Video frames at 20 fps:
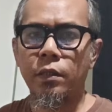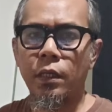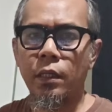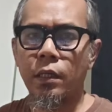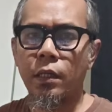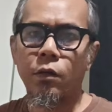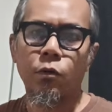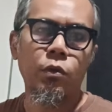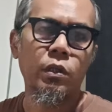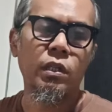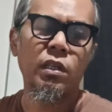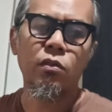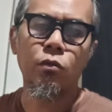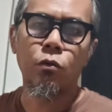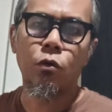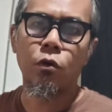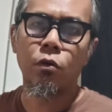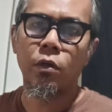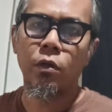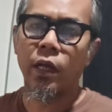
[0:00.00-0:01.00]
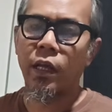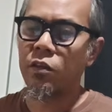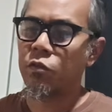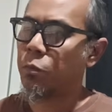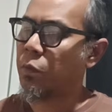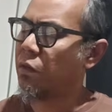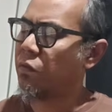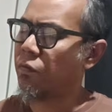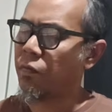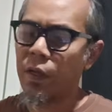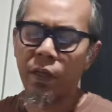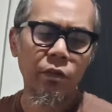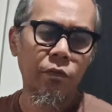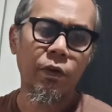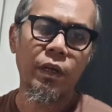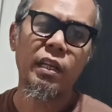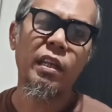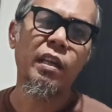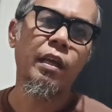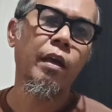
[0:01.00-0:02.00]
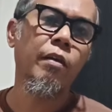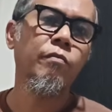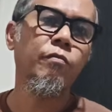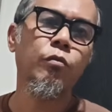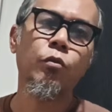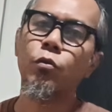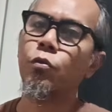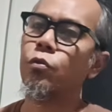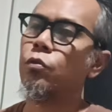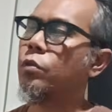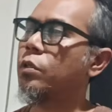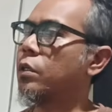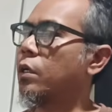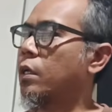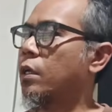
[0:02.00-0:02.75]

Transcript: in our Discord has been very, very helpful